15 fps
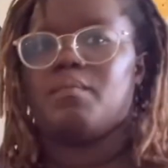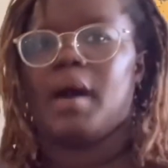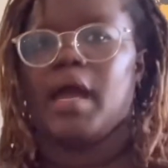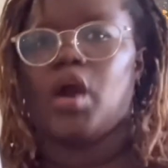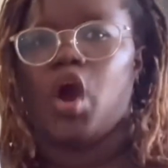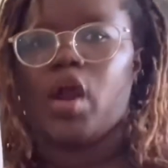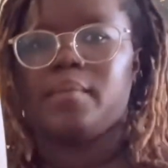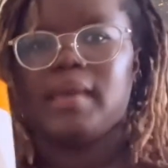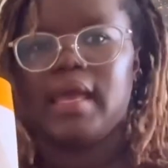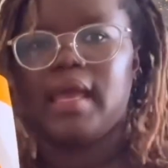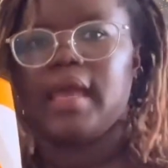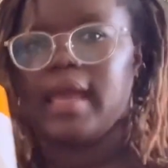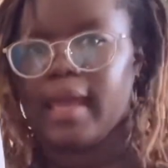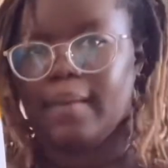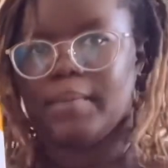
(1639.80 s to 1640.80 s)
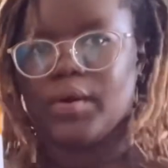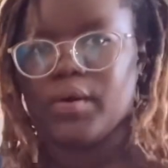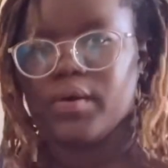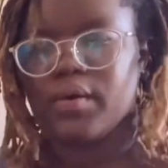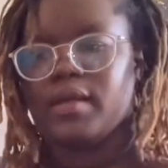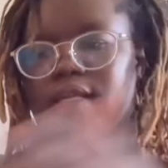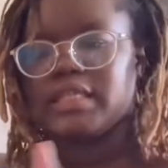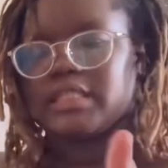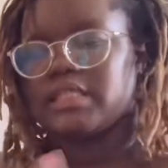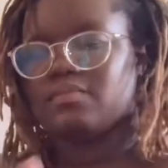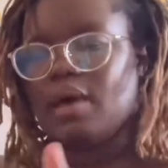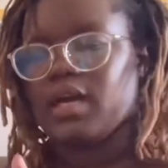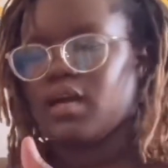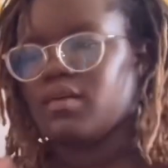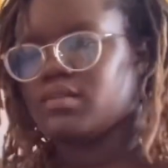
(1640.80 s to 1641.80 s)
my Arm & Hammer. This is
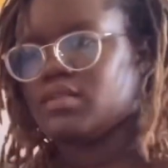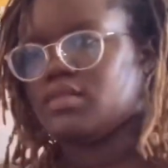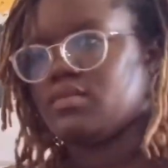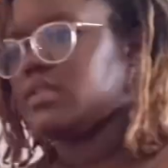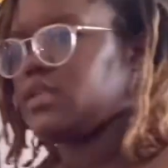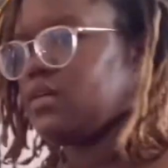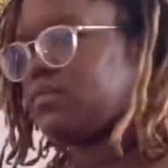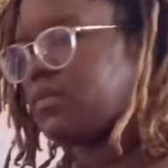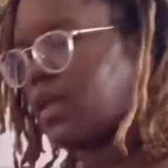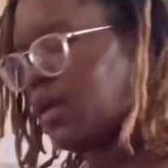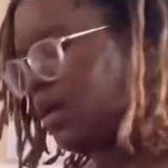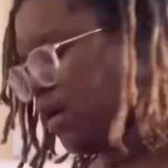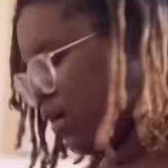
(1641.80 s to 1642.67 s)
my go-to. So yeah,